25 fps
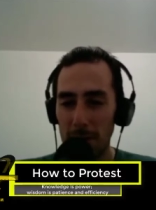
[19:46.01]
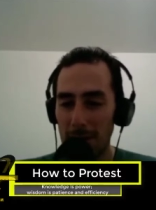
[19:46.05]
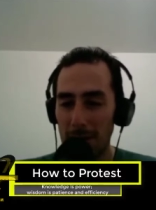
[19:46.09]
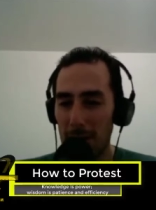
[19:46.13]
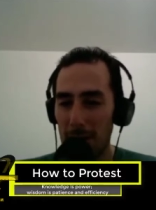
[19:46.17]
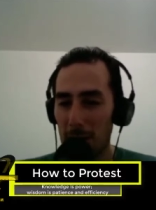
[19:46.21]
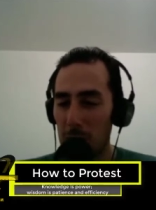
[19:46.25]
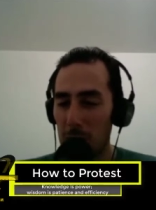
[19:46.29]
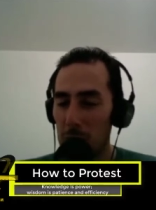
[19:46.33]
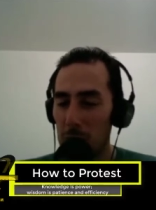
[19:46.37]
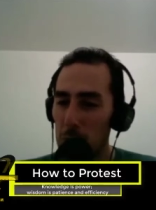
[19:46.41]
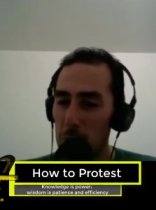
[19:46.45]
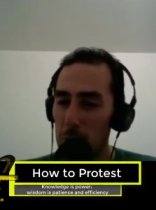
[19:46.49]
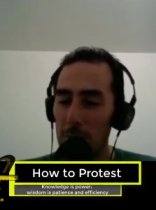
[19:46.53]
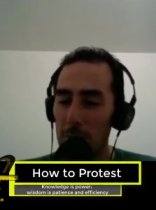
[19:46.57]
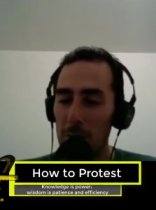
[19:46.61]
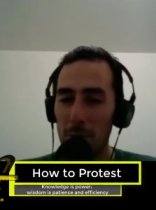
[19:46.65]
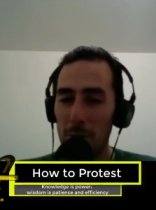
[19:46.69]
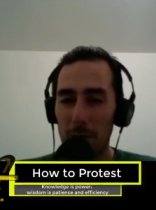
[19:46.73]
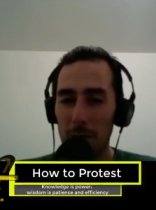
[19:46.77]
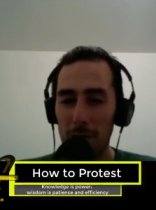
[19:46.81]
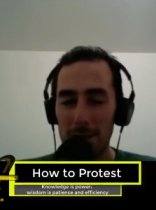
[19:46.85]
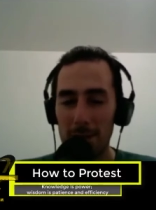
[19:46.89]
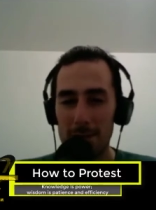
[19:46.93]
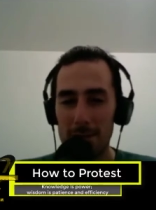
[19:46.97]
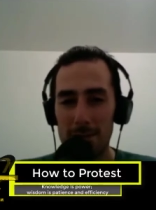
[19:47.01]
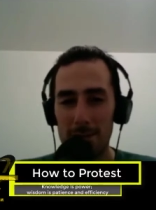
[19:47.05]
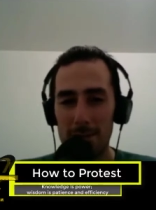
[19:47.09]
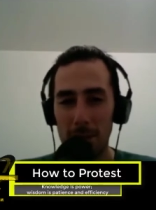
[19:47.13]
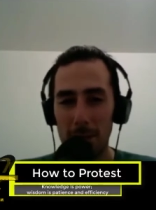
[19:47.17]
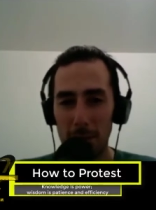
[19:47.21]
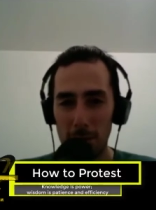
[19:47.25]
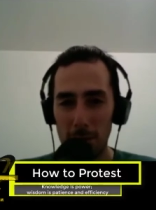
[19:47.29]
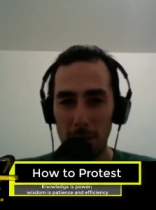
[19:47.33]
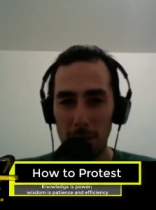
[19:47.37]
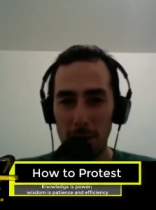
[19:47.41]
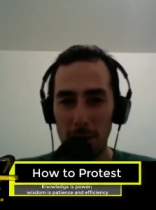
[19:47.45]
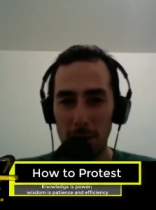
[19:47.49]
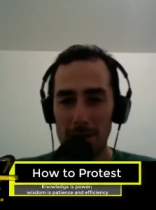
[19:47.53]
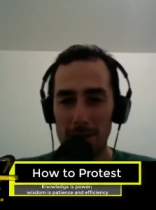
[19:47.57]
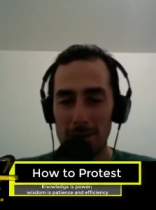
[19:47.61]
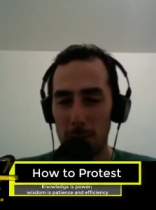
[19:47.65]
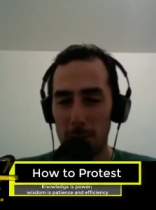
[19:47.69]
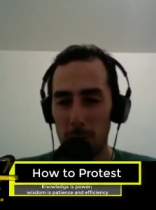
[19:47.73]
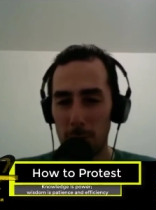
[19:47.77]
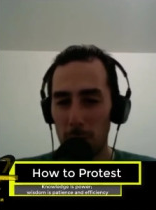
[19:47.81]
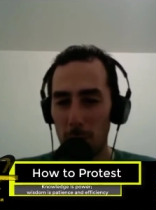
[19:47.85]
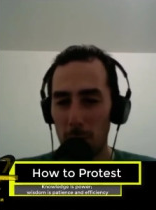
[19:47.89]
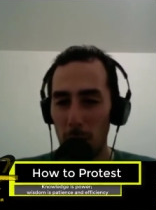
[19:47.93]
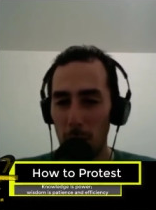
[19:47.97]
They're human rights. They're rights that
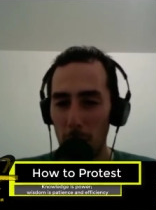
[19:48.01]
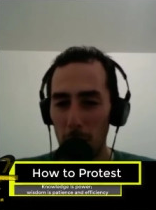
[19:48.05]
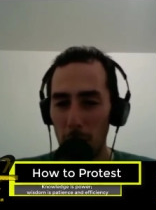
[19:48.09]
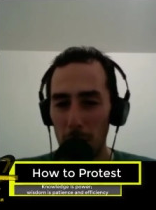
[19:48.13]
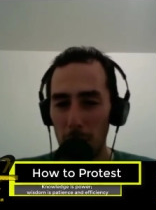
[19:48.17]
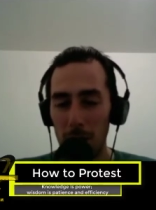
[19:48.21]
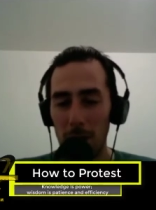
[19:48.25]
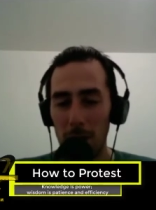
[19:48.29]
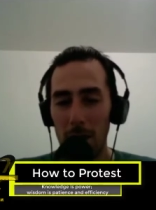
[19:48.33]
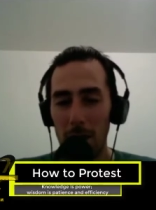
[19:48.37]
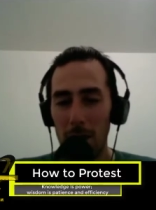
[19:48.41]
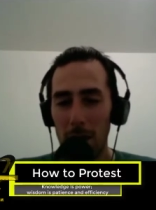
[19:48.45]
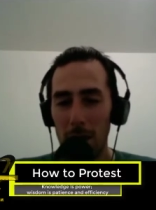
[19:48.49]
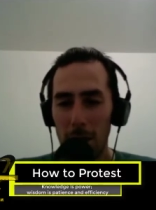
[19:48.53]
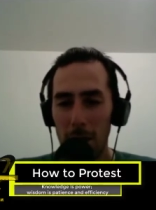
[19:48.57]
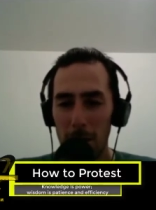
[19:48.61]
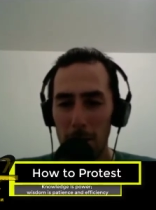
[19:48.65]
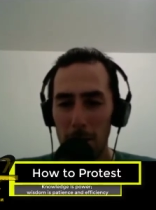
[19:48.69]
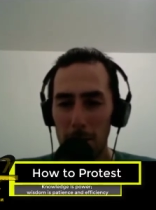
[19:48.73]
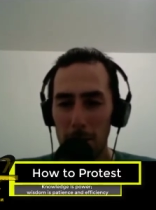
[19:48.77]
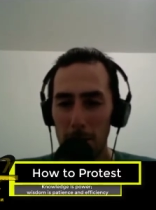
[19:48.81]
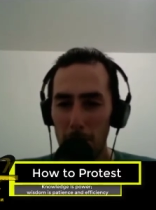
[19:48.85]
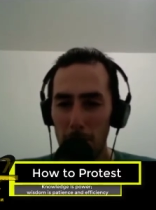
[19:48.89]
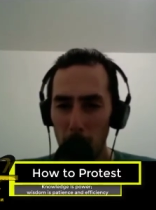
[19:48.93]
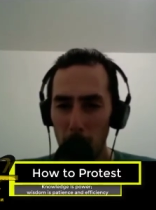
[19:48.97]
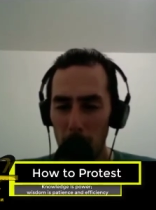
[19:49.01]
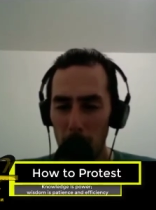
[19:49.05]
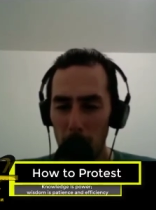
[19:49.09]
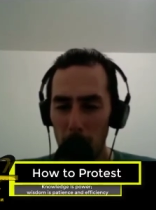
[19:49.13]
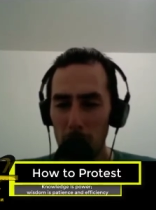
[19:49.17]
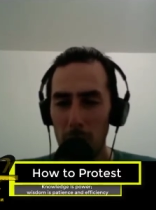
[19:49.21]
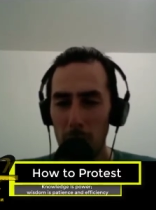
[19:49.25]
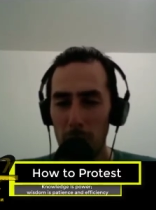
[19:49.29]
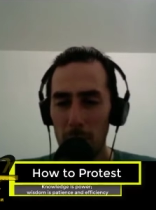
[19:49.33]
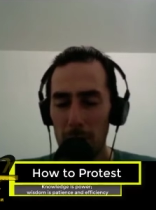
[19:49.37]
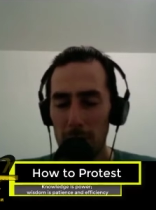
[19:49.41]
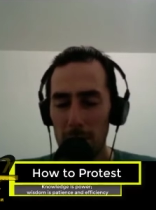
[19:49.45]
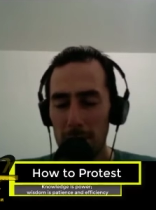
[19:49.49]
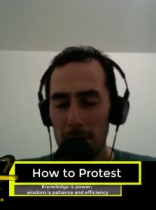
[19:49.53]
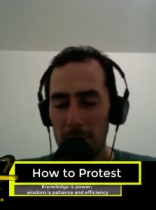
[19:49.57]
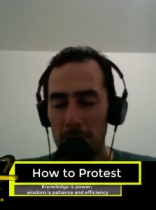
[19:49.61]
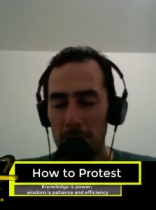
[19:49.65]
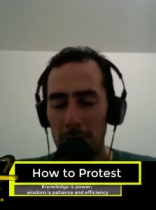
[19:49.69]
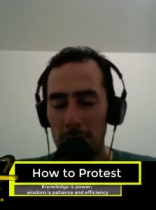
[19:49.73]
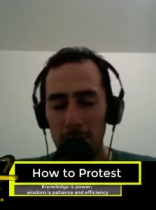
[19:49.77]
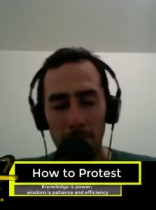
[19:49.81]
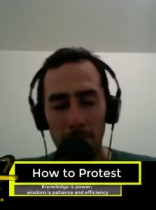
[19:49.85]
we're all born with.